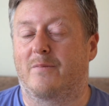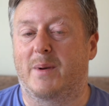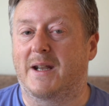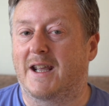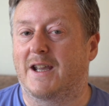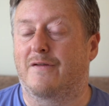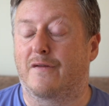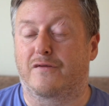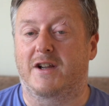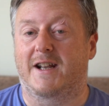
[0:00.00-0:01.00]
I've been here for
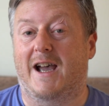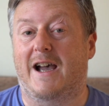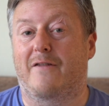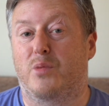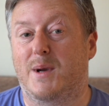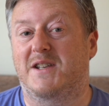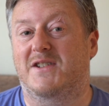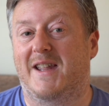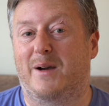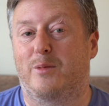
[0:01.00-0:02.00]
3.5
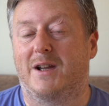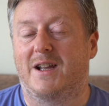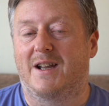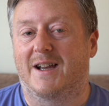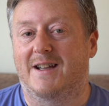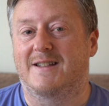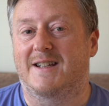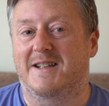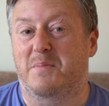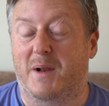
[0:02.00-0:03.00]
weeks now, and
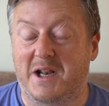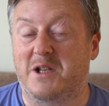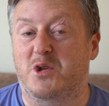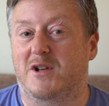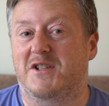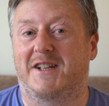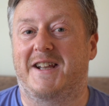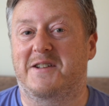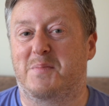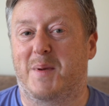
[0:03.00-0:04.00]
it's been an interesting
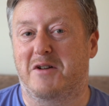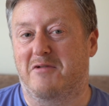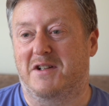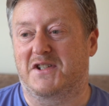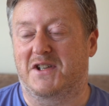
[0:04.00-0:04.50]
experience.